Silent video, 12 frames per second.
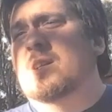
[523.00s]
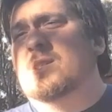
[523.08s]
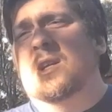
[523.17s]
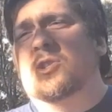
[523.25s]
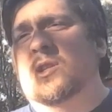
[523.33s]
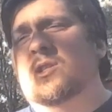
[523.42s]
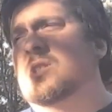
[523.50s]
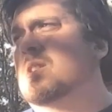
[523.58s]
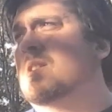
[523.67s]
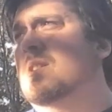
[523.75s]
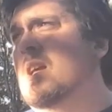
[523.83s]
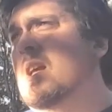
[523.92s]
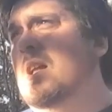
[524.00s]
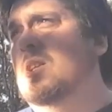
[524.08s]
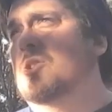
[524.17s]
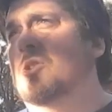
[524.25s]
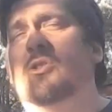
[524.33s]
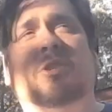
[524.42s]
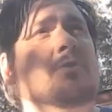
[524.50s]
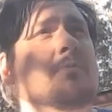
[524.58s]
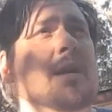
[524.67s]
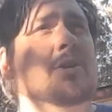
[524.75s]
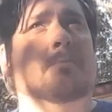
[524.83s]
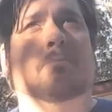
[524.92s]
essentially just siege their 2
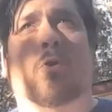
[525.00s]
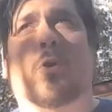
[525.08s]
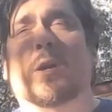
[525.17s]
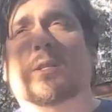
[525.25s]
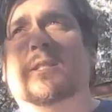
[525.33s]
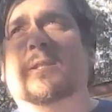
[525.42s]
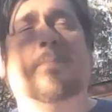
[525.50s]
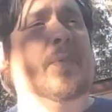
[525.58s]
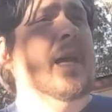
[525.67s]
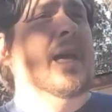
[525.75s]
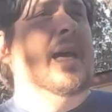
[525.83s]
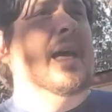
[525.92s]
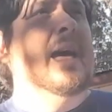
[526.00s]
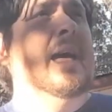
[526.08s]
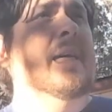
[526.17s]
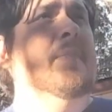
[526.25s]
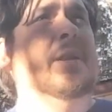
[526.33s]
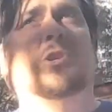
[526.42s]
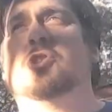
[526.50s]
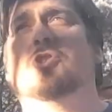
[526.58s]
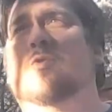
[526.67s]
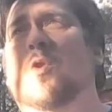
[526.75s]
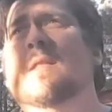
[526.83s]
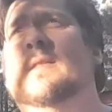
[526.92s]
major ports, and they
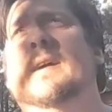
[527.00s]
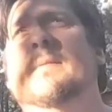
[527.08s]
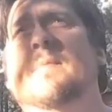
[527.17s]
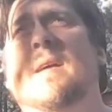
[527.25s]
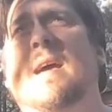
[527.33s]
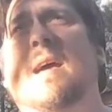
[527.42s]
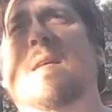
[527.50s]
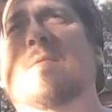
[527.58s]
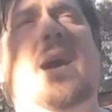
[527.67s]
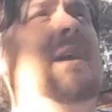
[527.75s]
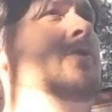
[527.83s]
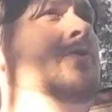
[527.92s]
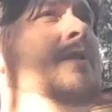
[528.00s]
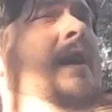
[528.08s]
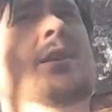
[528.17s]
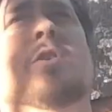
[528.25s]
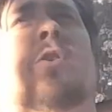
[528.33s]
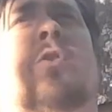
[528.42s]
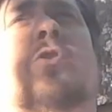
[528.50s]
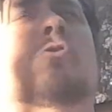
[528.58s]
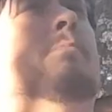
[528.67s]
destroyed them. And that created a whole